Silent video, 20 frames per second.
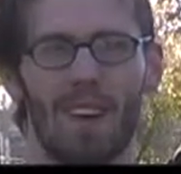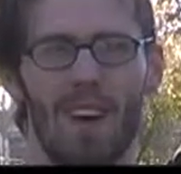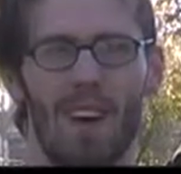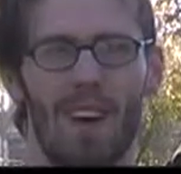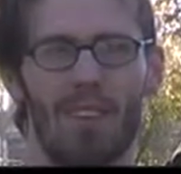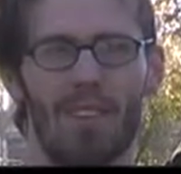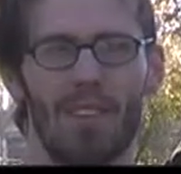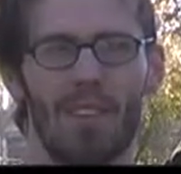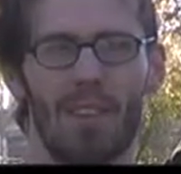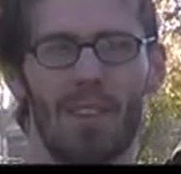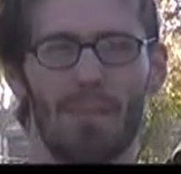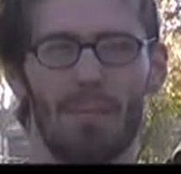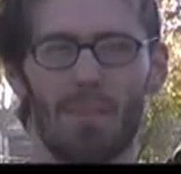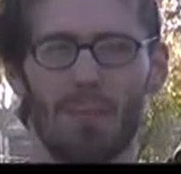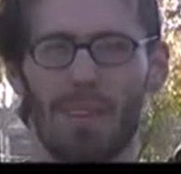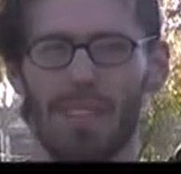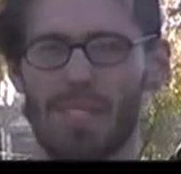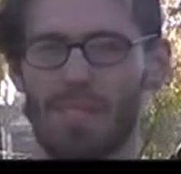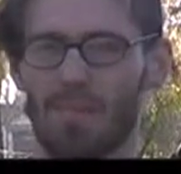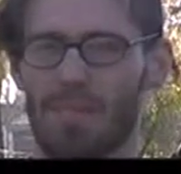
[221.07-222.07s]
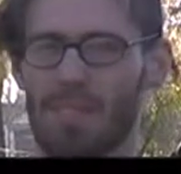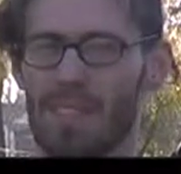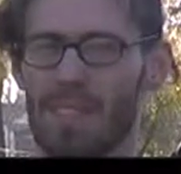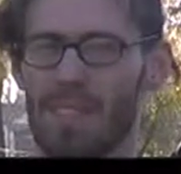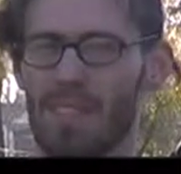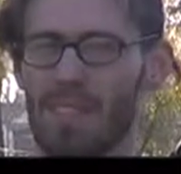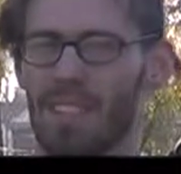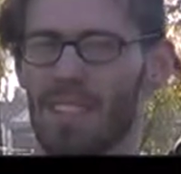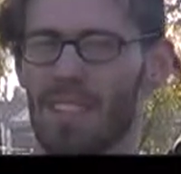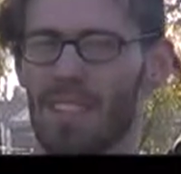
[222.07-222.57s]
I feel like, brings me
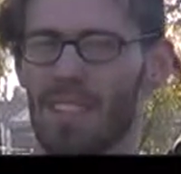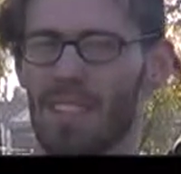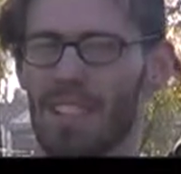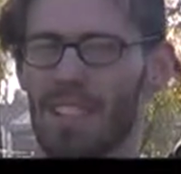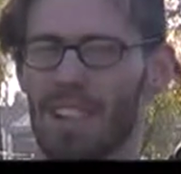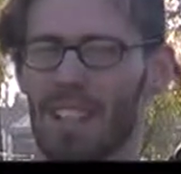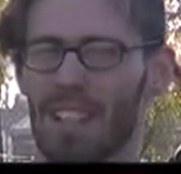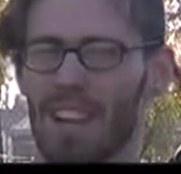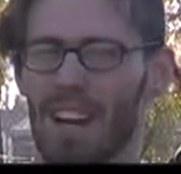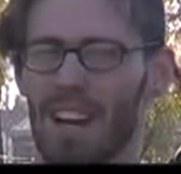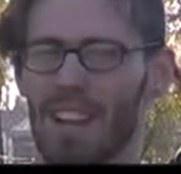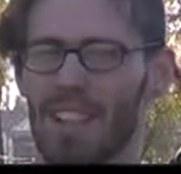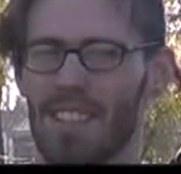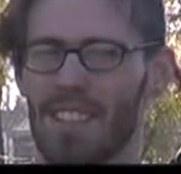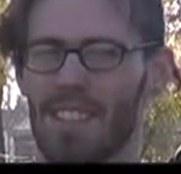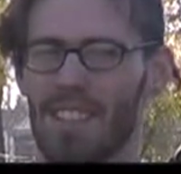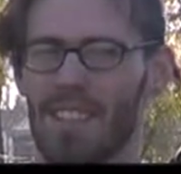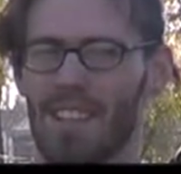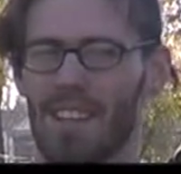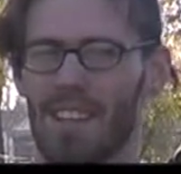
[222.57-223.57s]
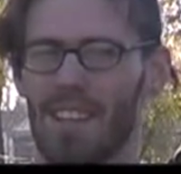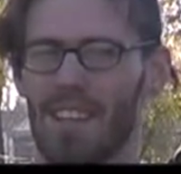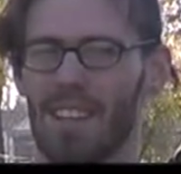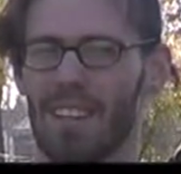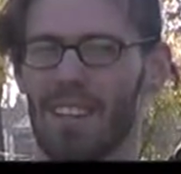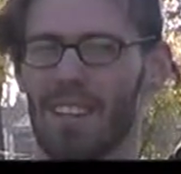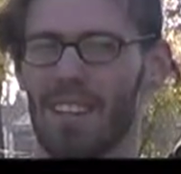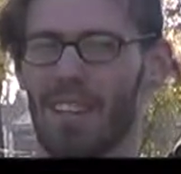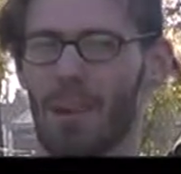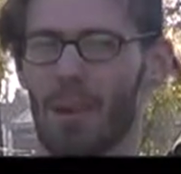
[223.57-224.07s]
really in touch
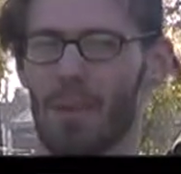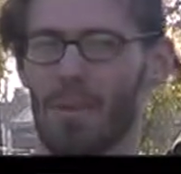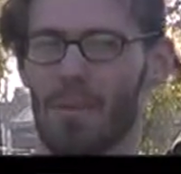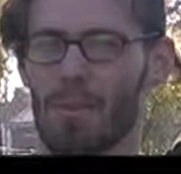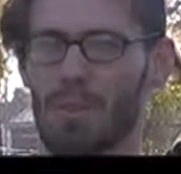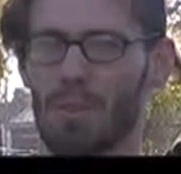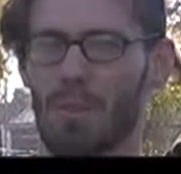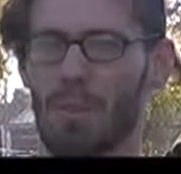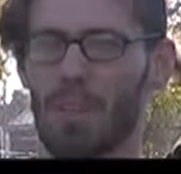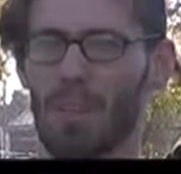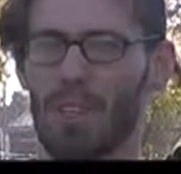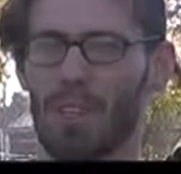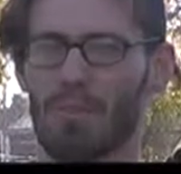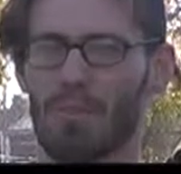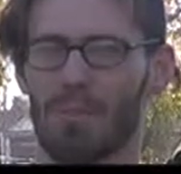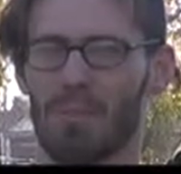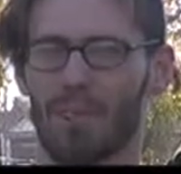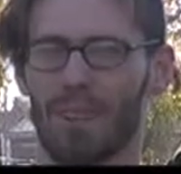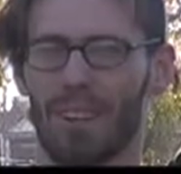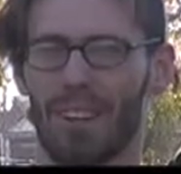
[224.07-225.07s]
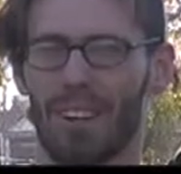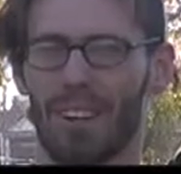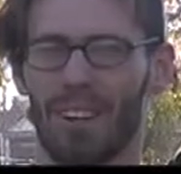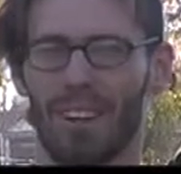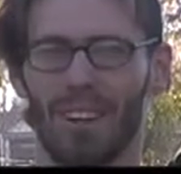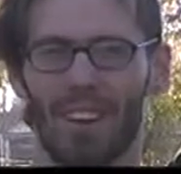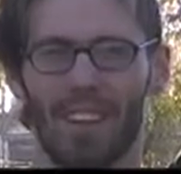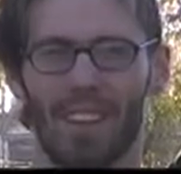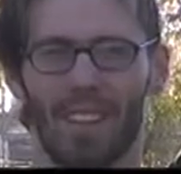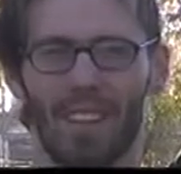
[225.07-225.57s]
and helps me focus more on